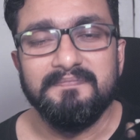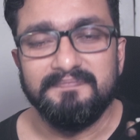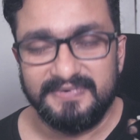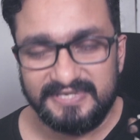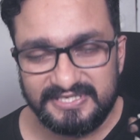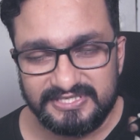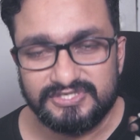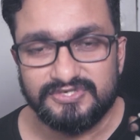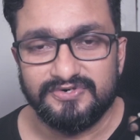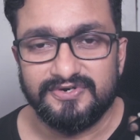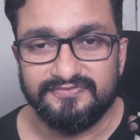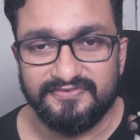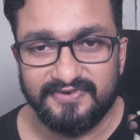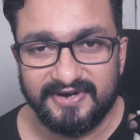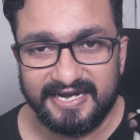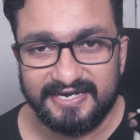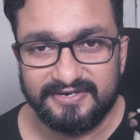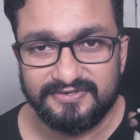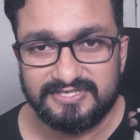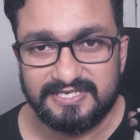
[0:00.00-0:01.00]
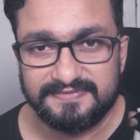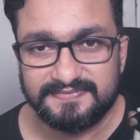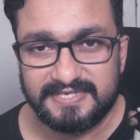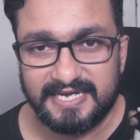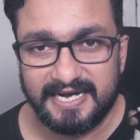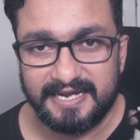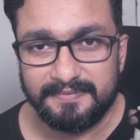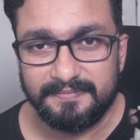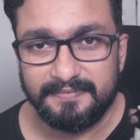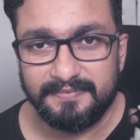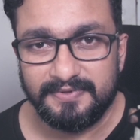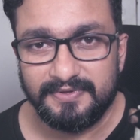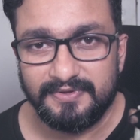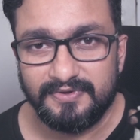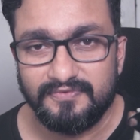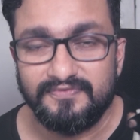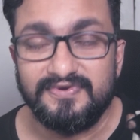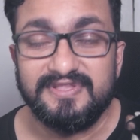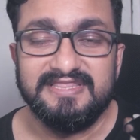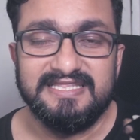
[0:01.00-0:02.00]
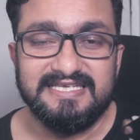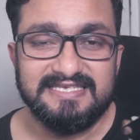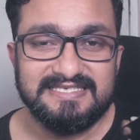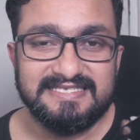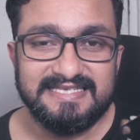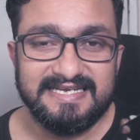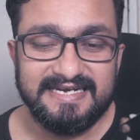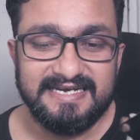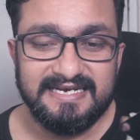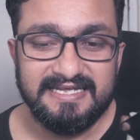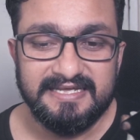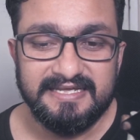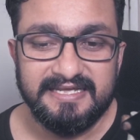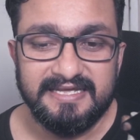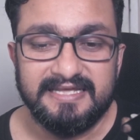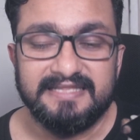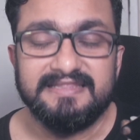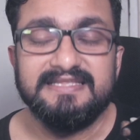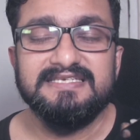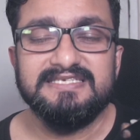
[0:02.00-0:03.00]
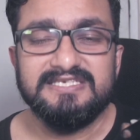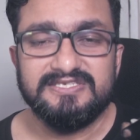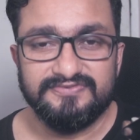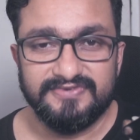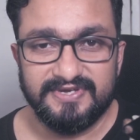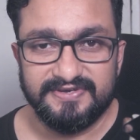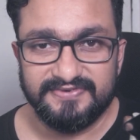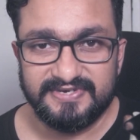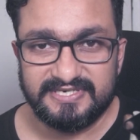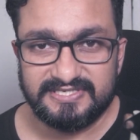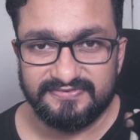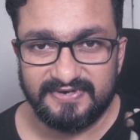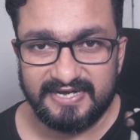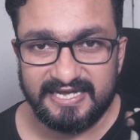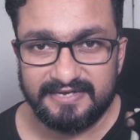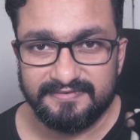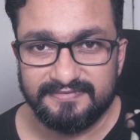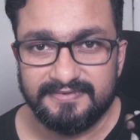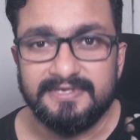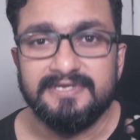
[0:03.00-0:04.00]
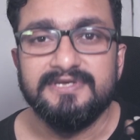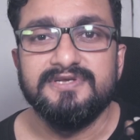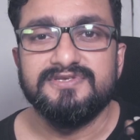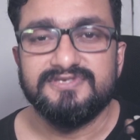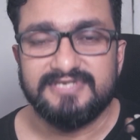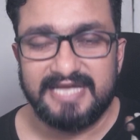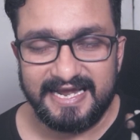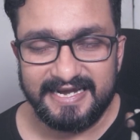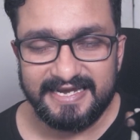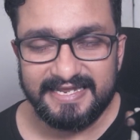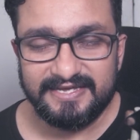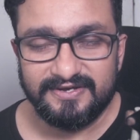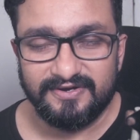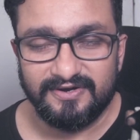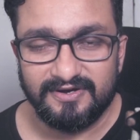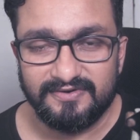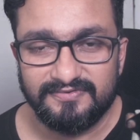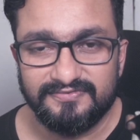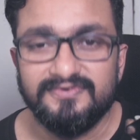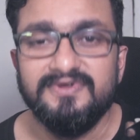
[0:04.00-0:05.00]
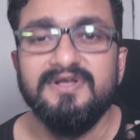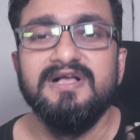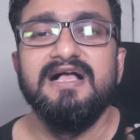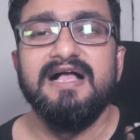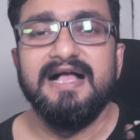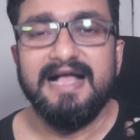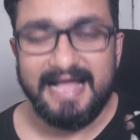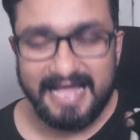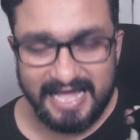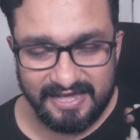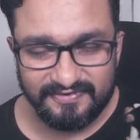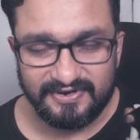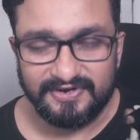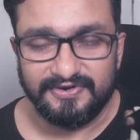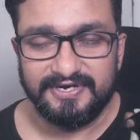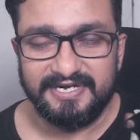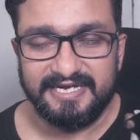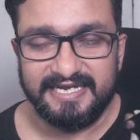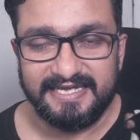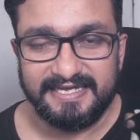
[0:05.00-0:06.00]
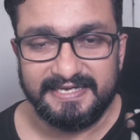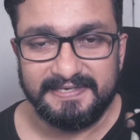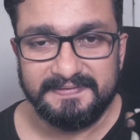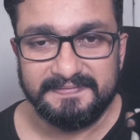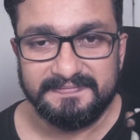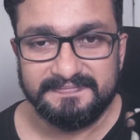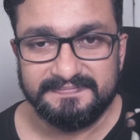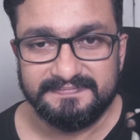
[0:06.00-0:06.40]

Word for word: please don't forget to subscribe. With this said, this is VFX Vibe signing off. Have a good day.